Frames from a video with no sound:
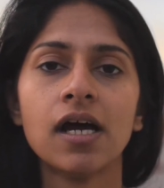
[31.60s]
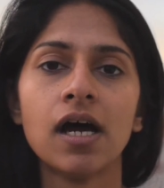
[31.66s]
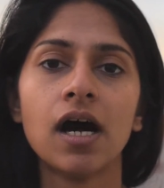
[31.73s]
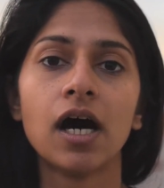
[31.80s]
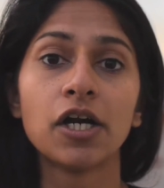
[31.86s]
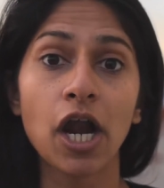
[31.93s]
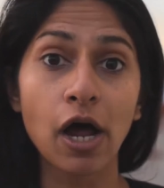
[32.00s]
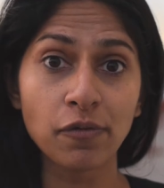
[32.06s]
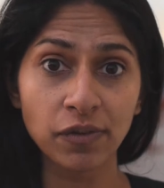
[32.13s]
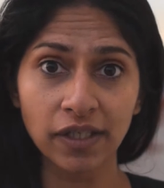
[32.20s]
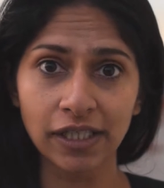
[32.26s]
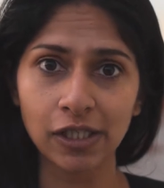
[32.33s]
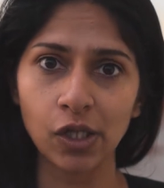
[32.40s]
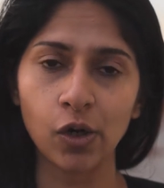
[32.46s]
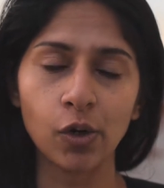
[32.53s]
around
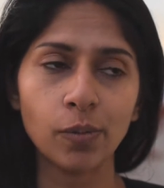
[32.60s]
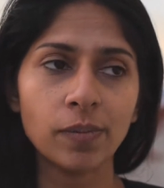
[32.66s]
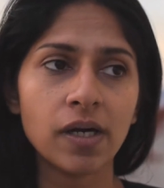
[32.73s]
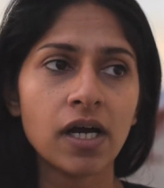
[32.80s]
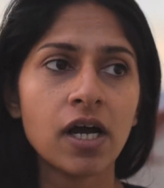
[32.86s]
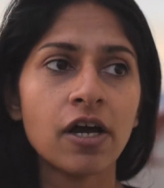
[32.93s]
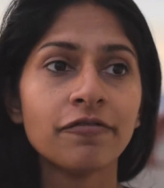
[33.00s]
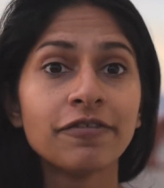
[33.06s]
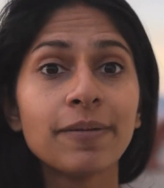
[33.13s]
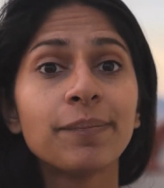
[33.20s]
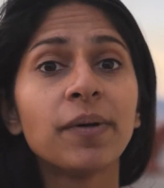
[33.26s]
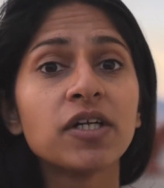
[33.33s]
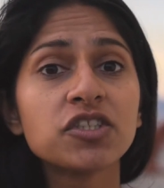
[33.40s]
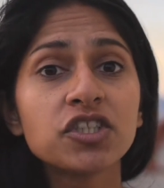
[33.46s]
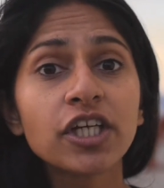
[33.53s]
the globe. We
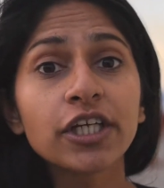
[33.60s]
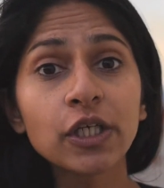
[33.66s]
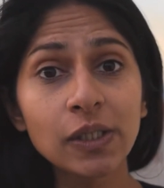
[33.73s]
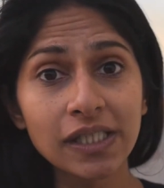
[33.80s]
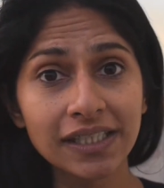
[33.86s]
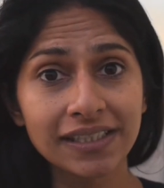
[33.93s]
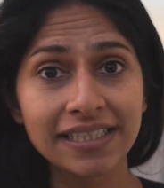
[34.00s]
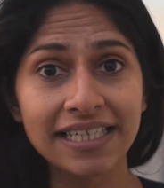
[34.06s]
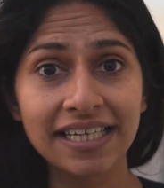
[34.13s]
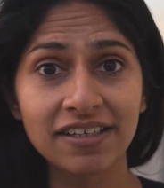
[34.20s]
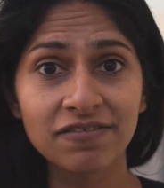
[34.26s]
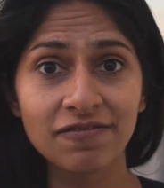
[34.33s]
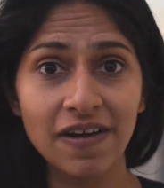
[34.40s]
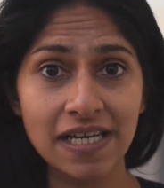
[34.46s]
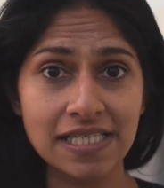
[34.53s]
particularly
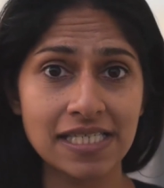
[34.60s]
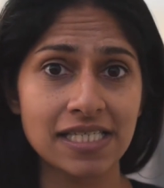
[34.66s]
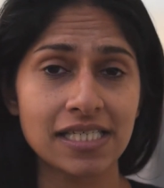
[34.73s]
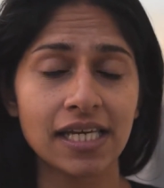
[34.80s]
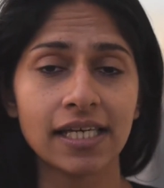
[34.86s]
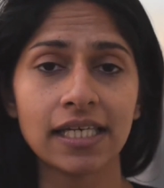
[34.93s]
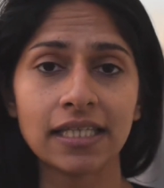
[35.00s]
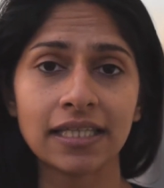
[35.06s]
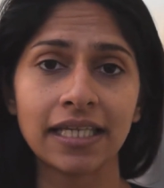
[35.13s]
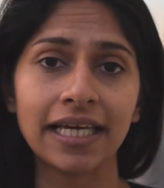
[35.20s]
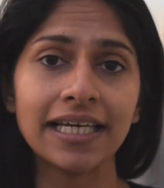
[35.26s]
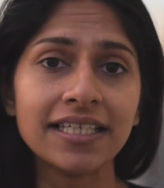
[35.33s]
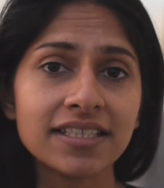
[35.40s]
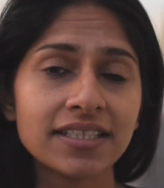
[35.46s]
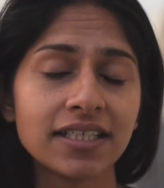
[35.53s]
invest in
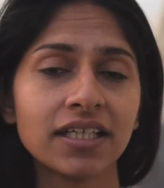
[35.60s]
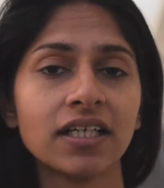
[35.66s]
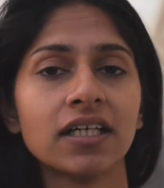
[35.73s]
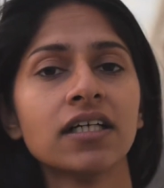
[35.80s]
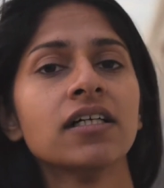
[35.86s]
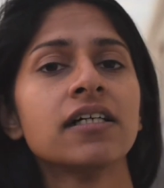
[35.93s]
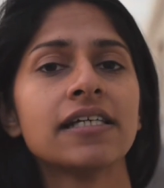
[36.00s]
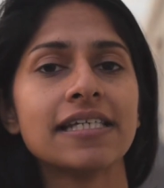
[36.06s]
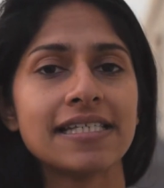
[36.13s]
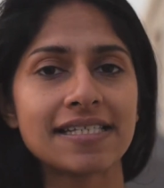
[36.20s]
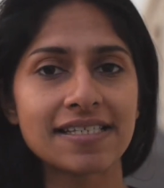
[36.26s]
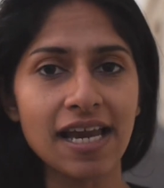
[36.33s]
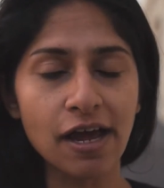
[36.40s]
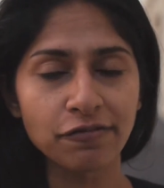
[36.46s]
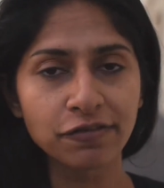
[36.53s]
India,
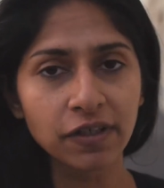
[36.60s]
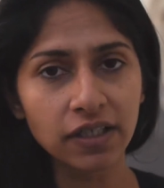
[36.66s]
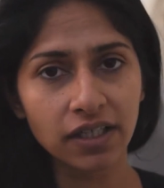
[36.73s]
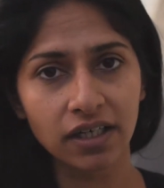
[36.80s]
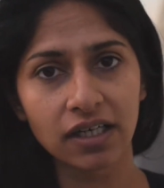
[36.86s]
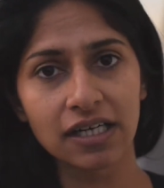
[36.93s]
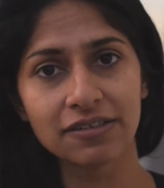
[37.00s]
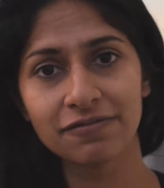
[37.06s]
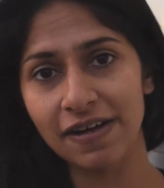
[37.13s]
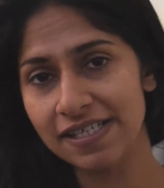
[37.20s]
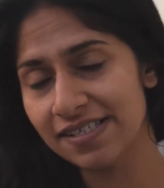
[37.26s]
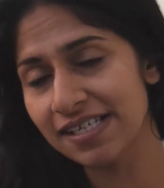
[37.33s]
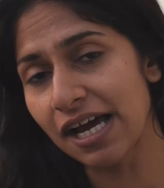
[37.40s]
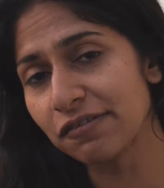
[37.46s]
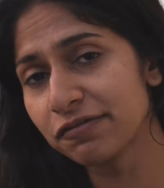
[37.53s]
East Africa, and
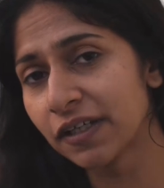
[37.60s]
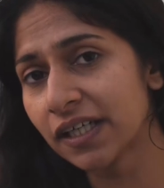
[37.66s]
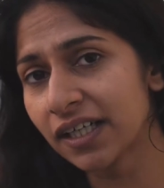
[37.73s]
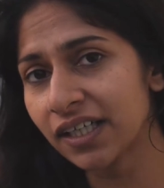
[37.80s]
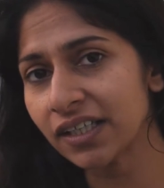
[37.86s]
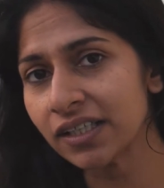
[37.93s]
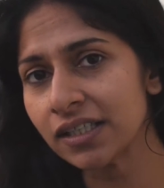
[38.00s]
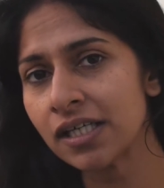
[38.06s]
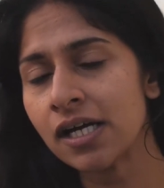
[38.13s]
West Africa.